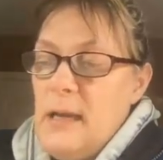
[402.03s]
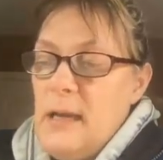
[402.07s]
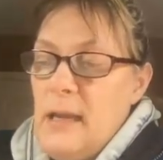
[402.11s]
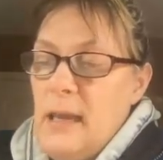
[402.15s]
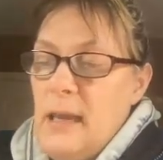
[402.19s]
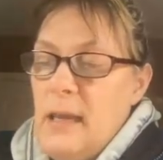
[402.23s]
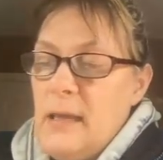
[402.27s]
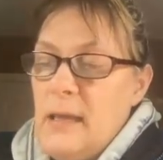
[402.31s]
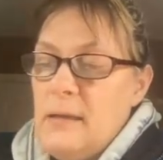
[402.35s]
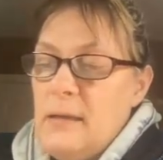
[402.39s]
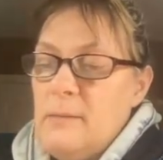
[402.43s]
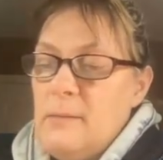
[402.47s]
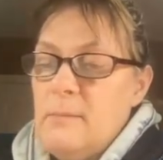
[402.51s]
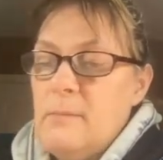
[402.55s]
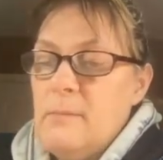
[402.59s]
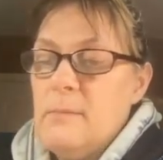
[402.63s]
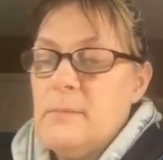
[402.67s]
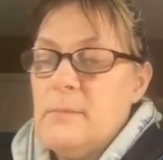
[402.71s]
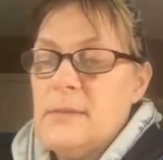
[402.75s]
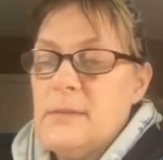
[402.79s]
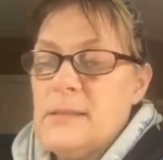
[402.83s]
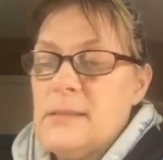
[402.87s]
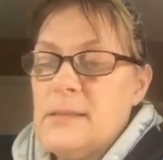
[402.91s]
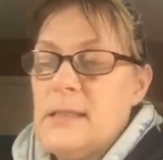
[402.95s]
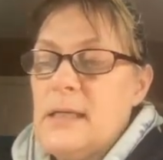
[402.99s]

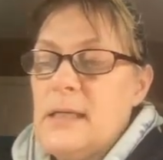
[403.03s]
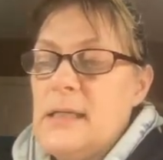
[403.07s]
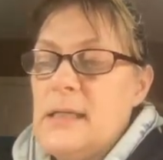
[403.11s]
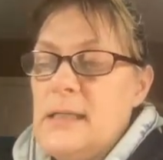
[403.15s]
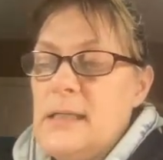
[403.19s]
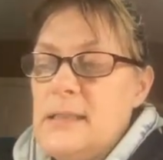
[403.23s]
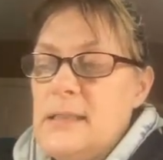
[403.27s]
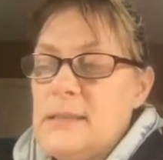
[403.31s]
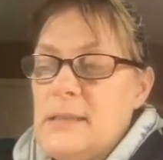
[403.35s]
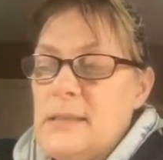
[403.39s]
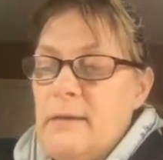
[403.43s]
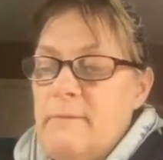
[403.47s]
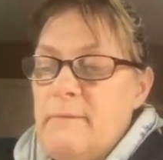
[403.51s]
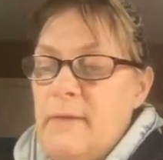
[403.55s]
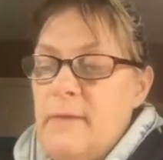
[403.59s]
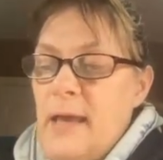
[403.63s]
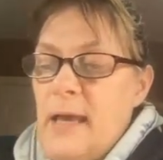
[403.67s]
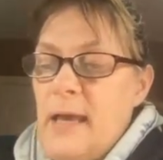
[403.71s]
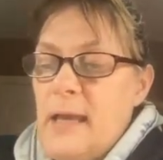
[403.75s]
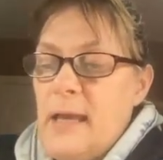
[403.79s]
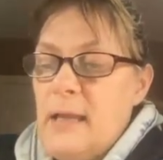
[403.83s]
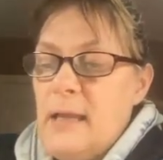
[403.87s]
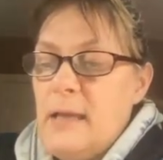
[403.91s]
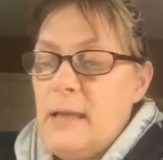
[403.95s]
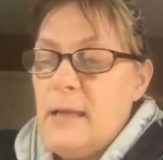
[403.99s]
And studies of
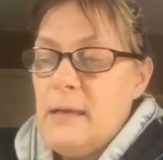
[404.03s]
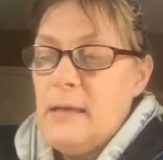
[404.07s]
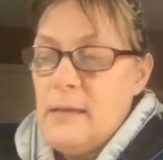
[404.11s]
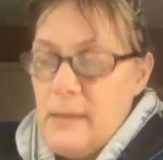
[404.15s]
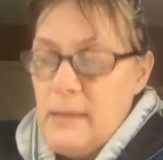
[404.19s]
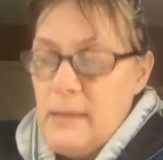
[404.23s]
that